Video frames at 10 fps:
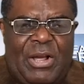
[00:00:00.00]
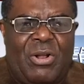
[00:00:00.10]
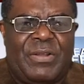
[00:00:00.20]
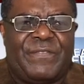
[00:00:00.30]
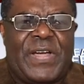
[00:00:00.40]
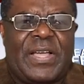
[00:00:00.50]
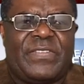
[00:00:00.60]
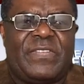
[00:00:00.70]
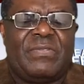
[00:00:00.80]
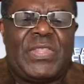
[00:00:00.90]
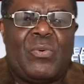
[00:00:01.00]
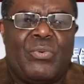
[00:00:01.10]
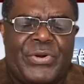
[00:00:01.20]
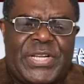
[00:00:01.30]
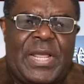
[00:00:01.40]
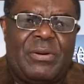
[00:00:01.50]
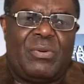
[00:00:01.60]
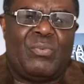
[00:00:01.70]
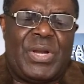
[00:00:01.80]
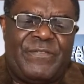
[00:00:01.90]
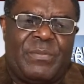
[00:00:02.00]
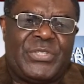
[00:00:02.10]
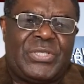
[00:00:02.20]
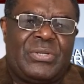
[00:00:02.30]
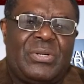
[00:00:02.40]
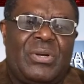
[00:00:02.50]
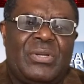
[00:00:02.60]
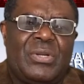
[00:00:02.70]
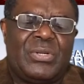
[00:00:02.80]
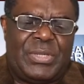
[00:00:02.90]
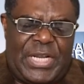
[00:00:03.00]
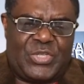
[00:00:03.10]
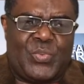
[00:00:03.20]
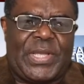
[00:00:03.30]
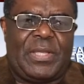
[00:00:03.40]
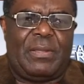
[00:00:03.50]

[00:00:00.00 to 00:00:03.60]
all the facts, then we'll return with the information next week.